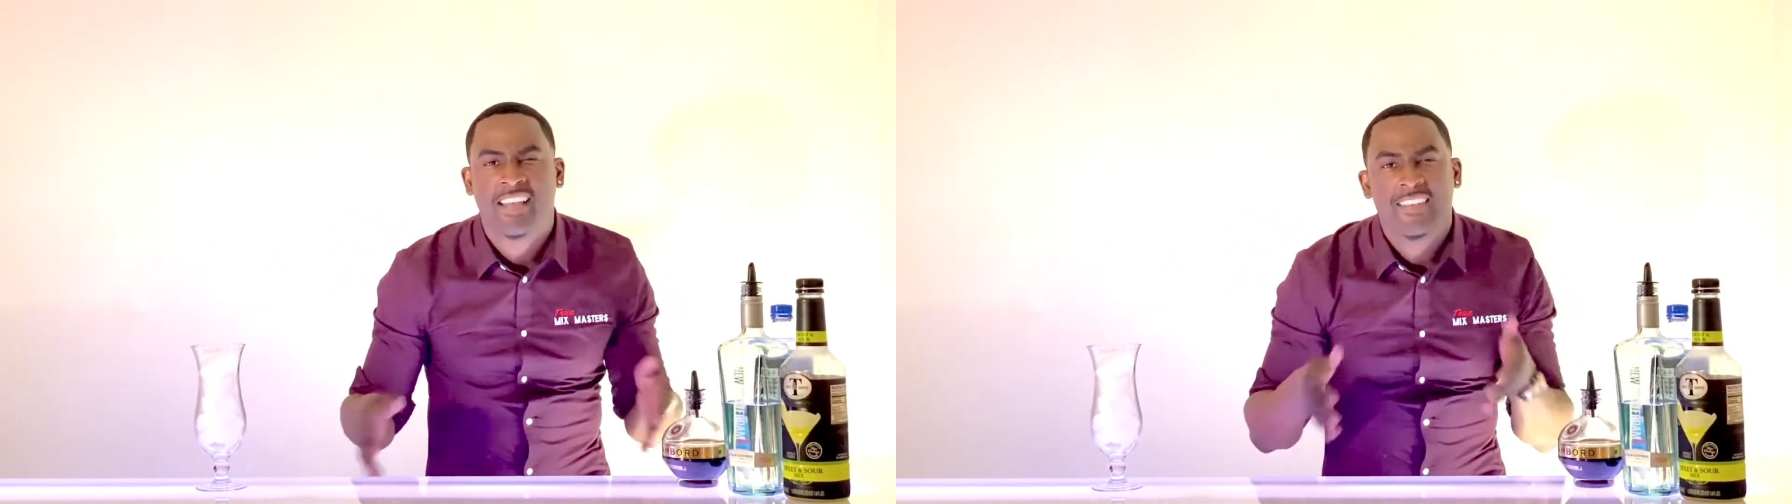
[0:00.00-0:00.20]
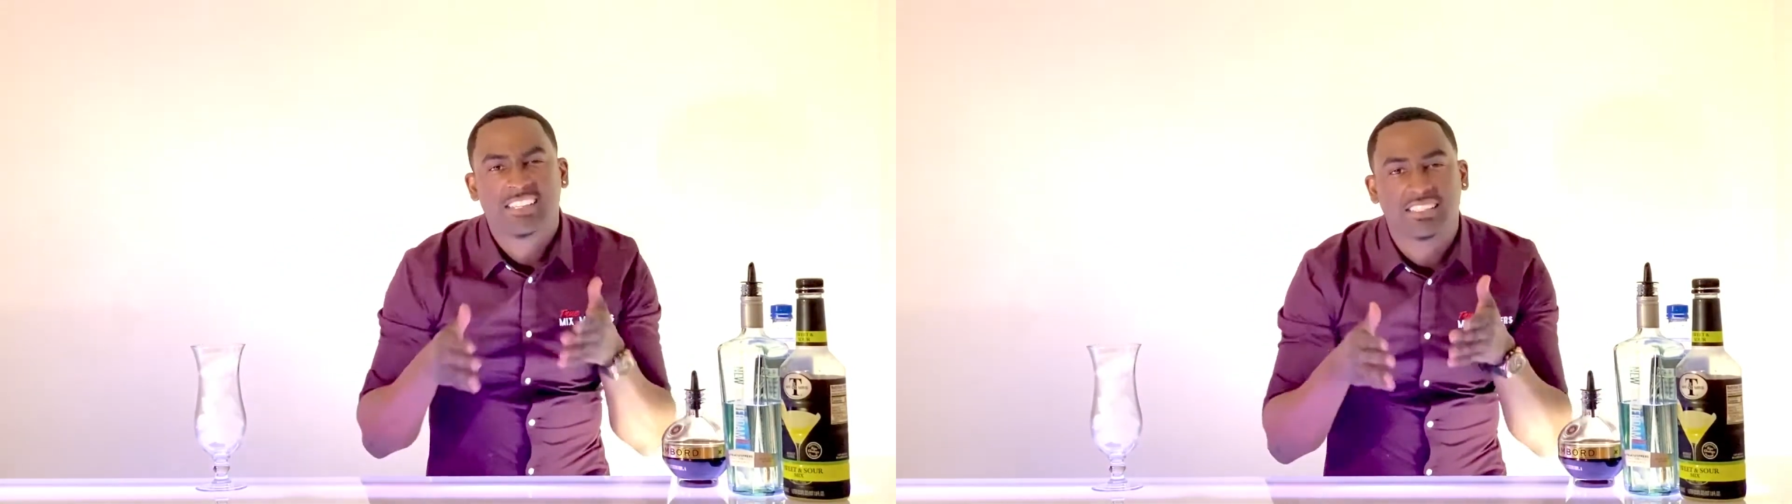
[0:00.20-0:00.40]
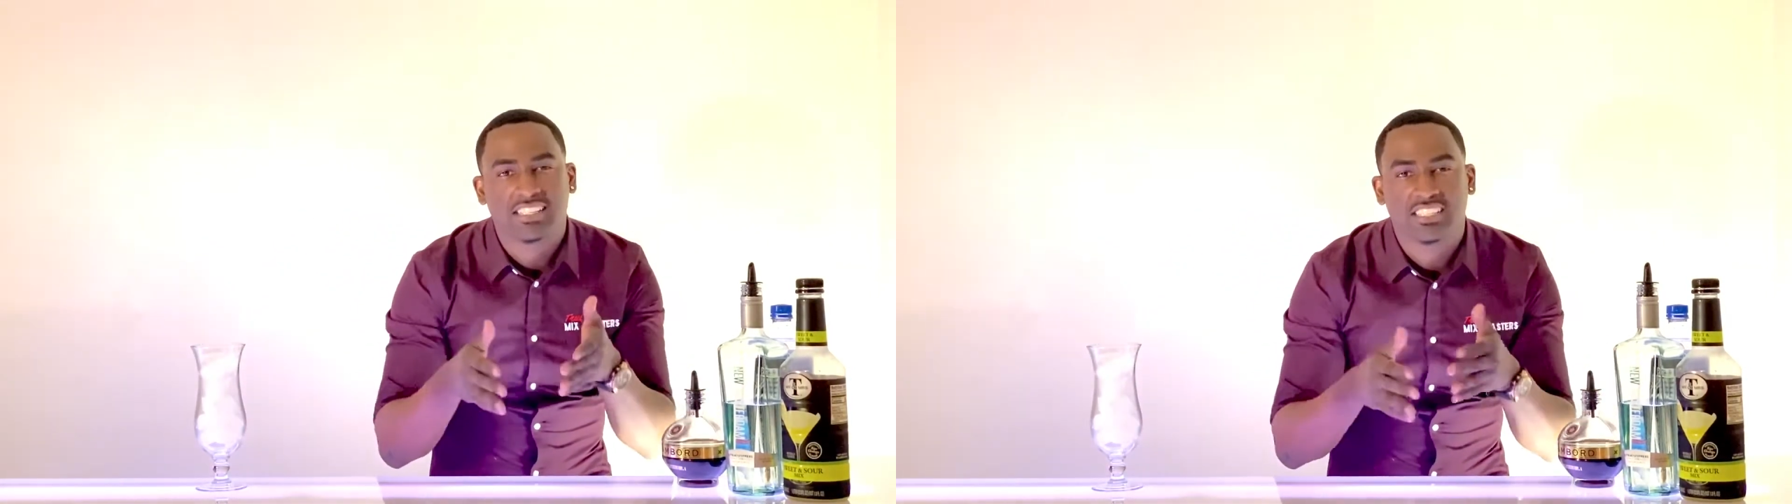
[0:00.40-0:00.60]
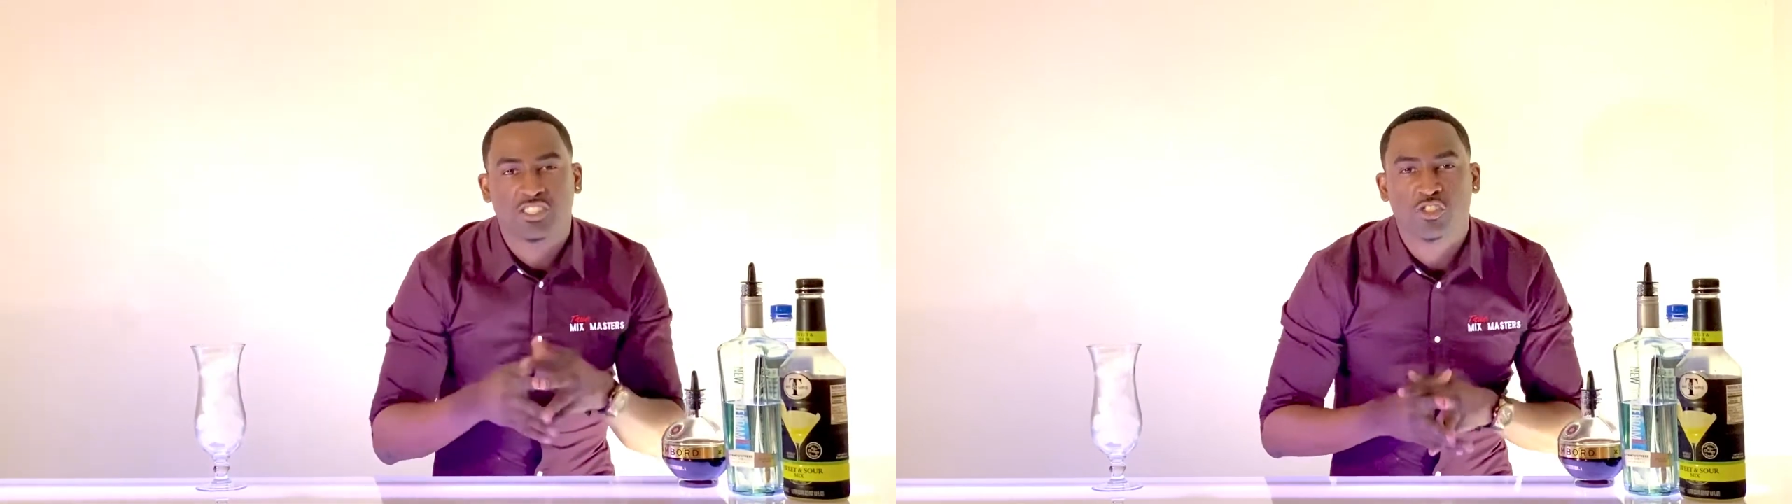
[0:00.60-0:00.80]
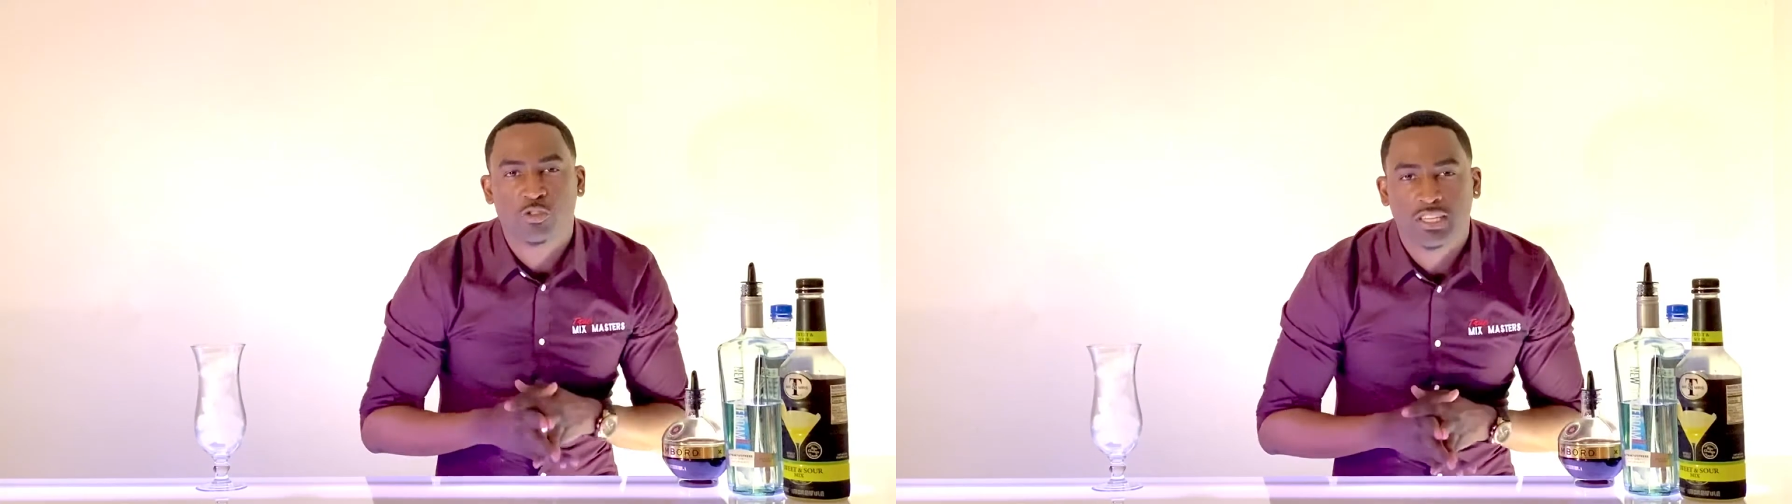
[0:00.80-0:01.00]
Since it's
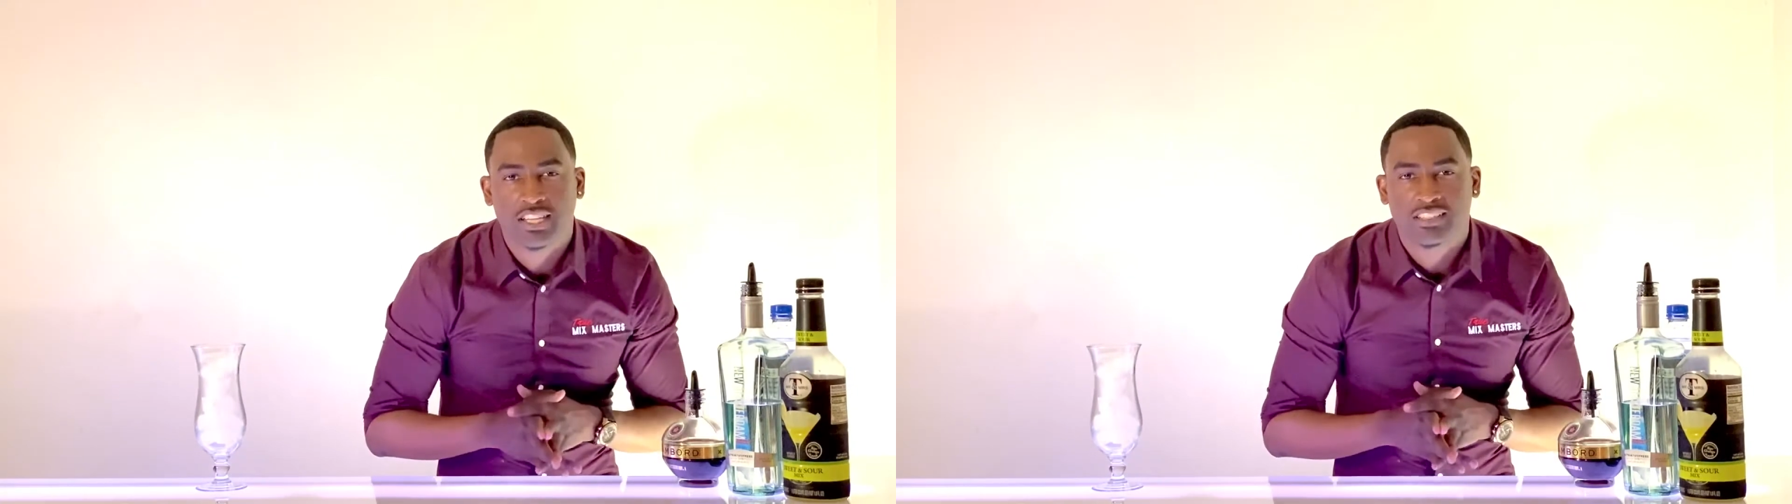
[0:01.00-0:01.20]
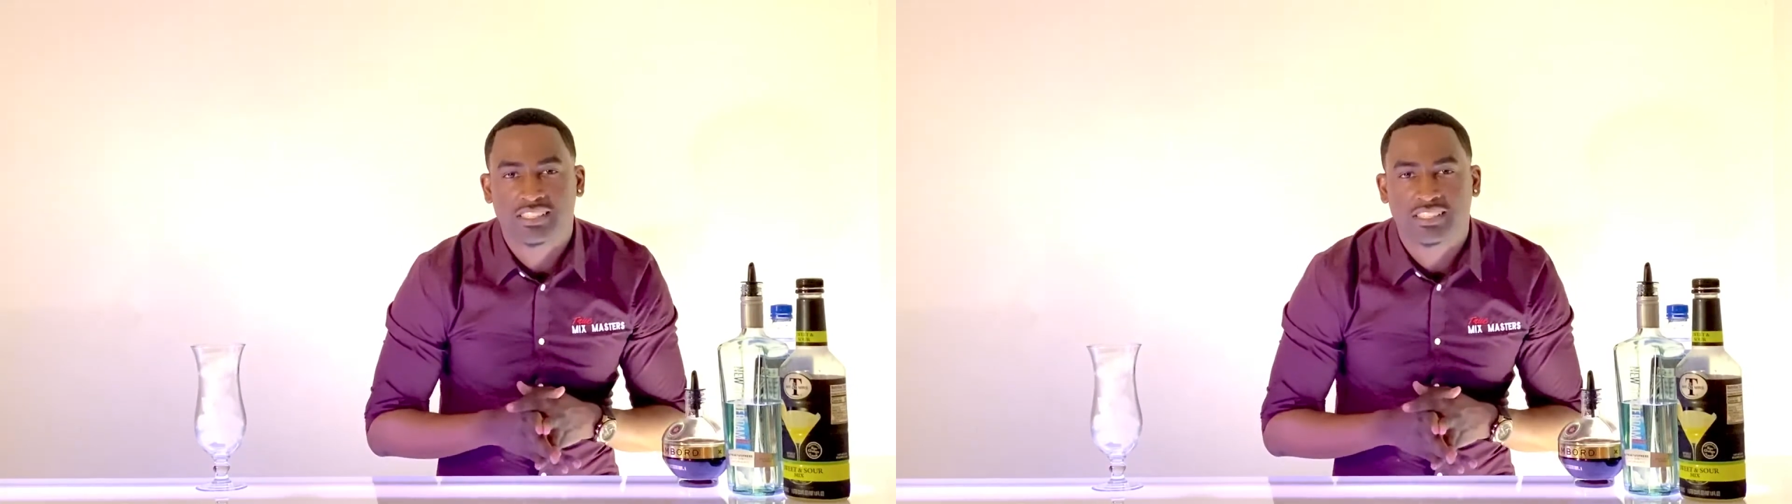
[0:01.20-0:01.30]
New Year's